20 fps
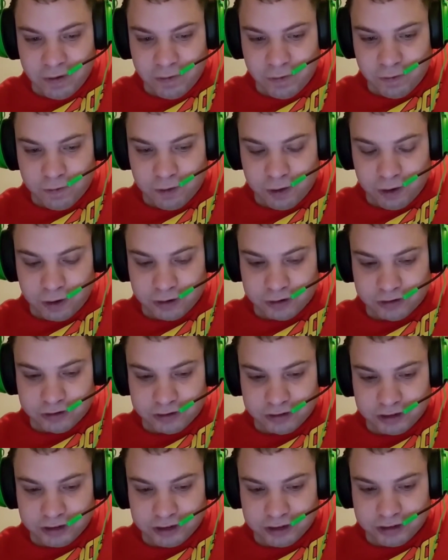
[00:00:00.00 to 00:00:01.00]

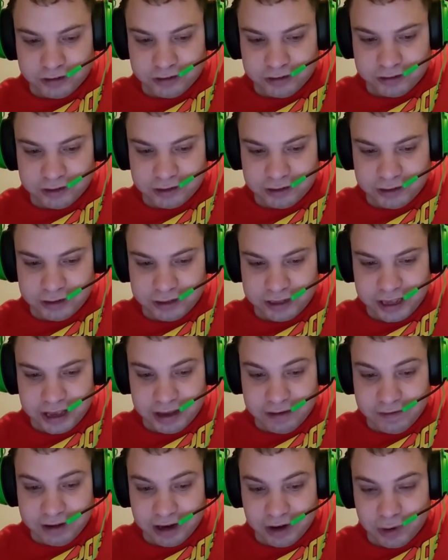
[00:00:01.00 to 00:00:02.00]
versus
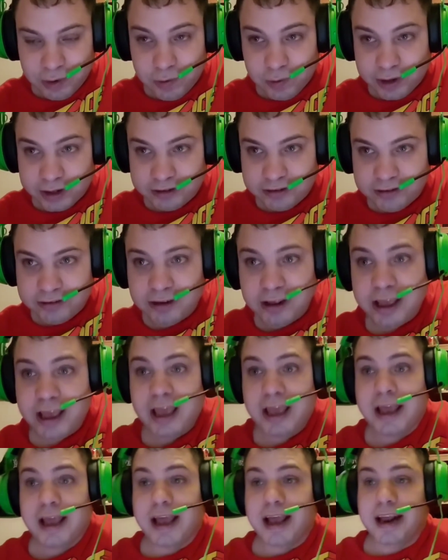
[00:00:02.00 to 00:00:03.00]
Kevin Owens.
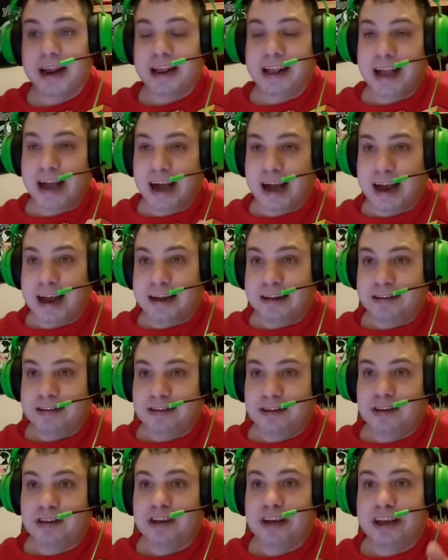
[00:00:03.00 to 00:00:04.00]
And
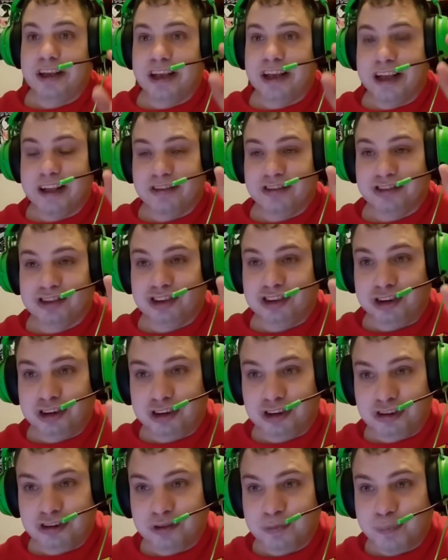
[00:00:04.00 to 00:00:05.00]
guys,
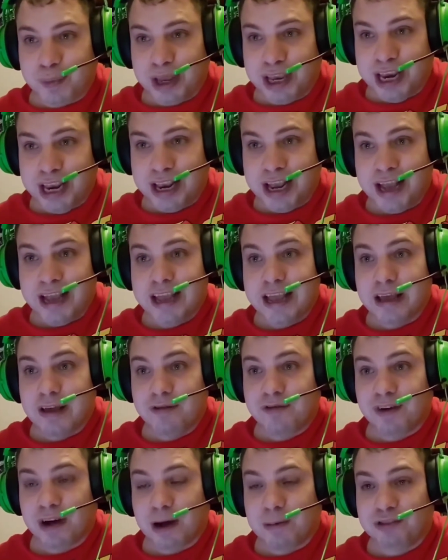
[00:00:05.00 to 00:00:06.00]
excuse me
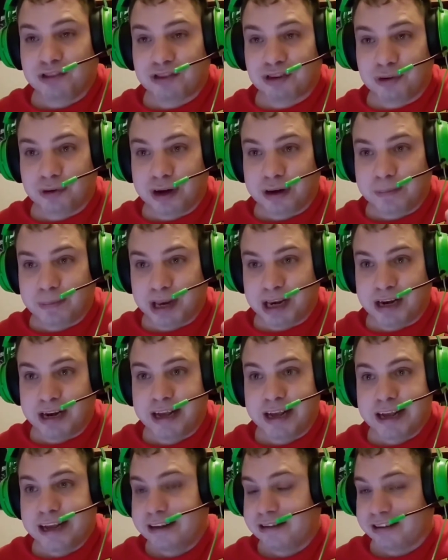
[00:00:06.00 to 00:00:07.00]
if I'm screaming.
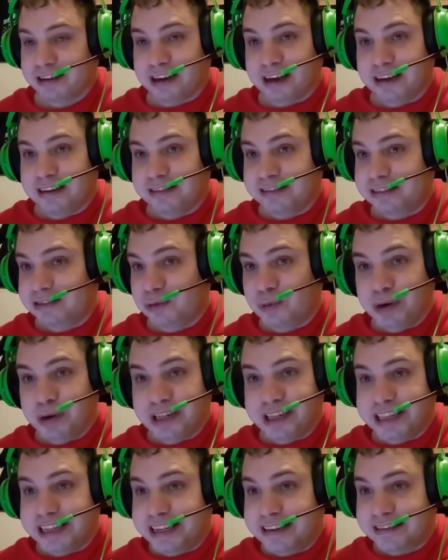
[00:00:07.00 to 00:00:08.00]
It's because
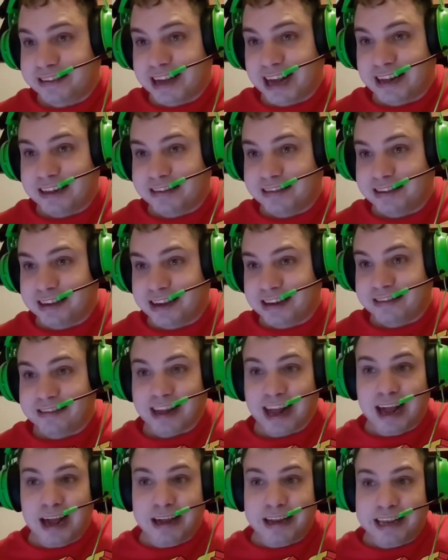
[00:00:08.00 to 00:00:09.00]
with this headset,
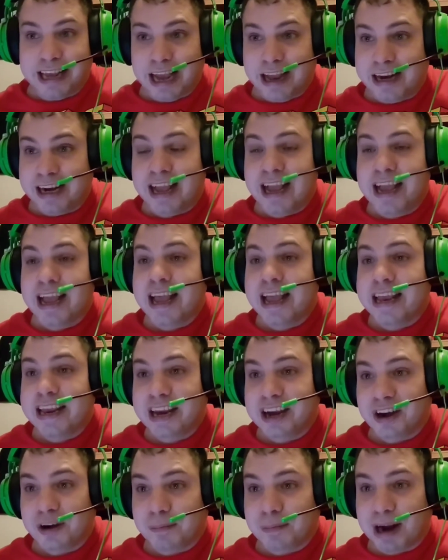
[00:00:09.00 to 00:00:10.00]
I can't
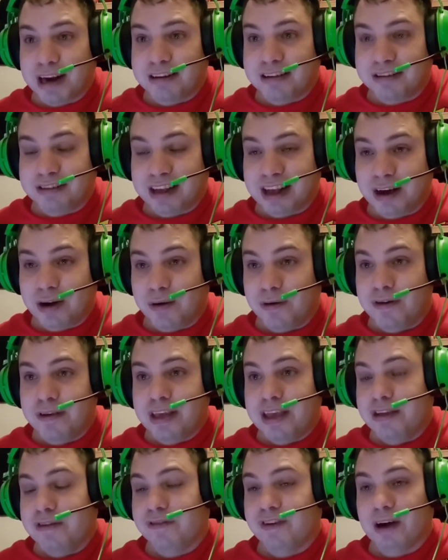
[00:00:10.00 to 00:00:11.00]
hear myself
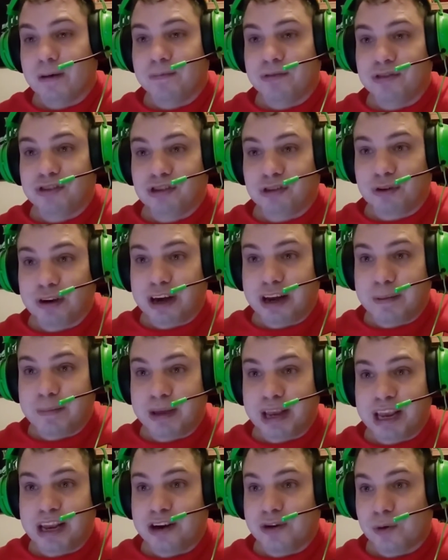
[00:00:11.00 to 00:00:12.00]
if I'm
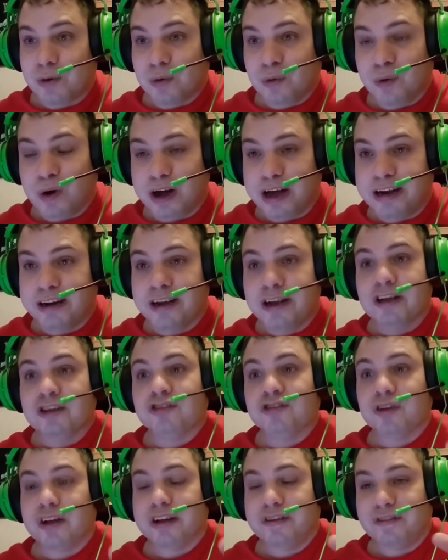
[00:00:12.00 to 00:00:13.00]
screaming or what.
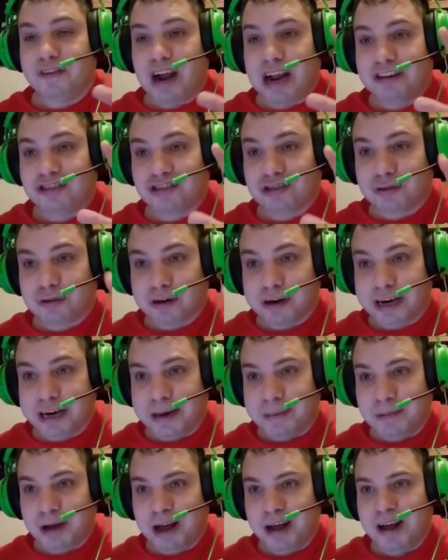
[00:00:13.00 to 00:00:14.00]
So if I
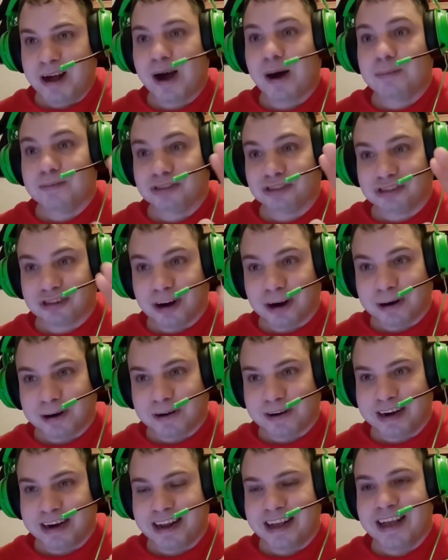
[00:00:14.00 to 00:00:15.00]
scream, I'm
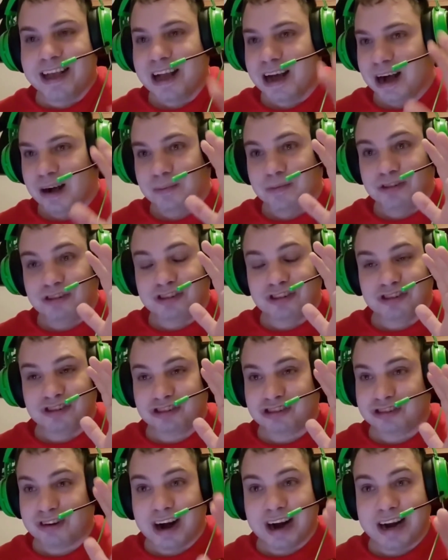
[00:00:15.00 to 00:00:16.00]
sorry. I'm just
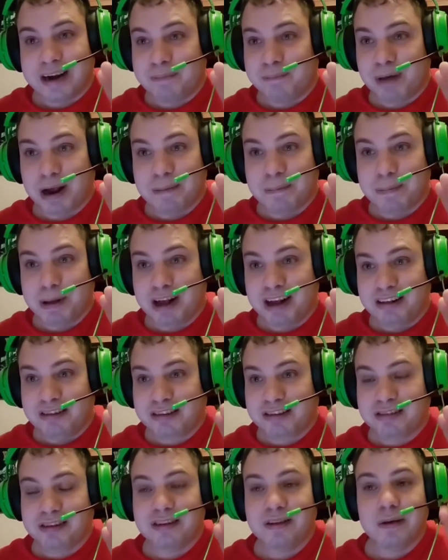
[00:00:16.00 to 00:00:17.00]
trying my
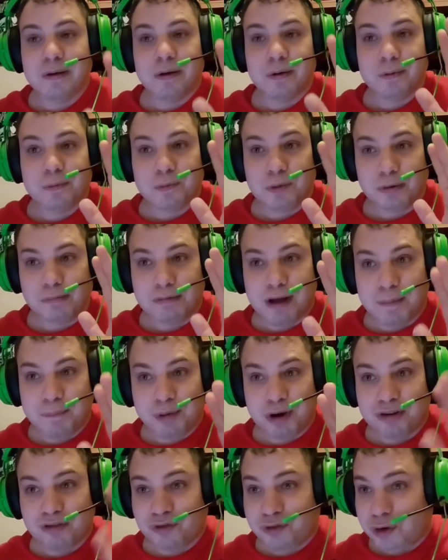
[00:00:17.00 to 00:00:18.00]
best.
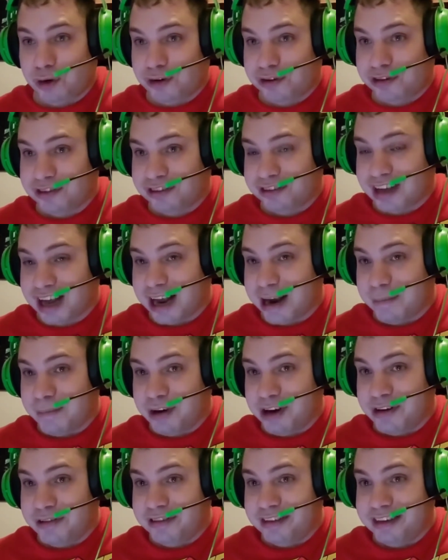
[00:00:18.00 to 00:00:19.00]
Remember, first time
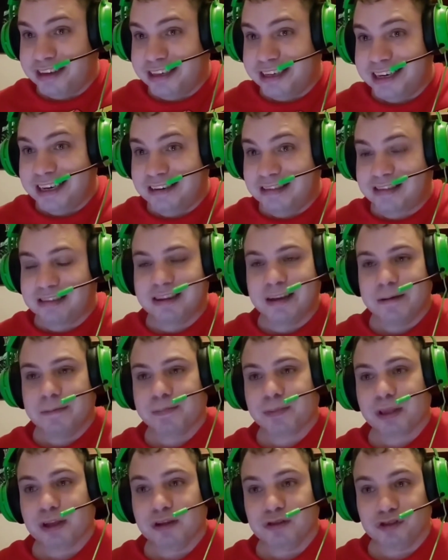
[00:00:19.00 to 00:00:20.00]
using these
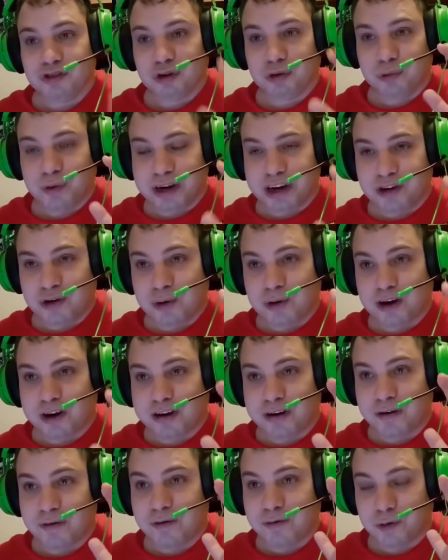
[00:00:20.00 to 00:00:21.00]
to
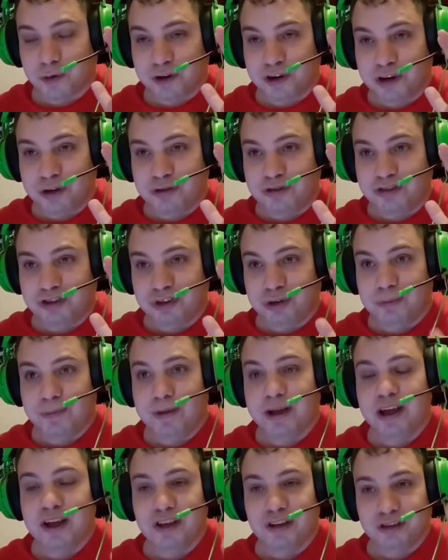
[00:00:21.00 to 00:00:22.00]
record for YouTube.
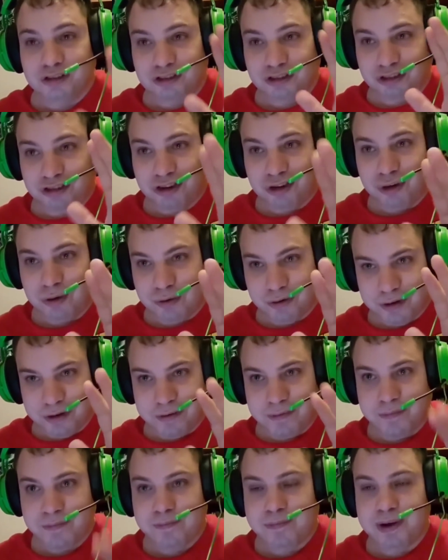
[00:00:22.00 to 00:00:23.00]
So
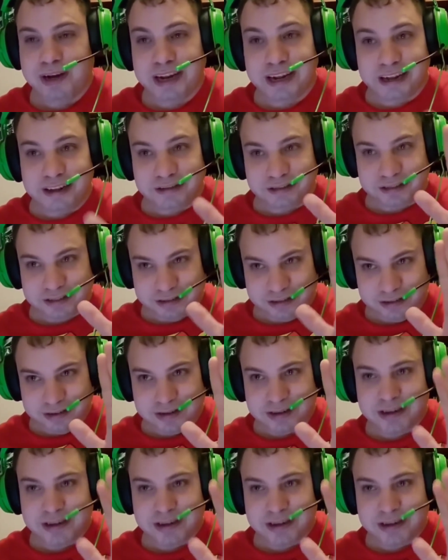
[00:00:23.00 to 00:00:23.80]
please,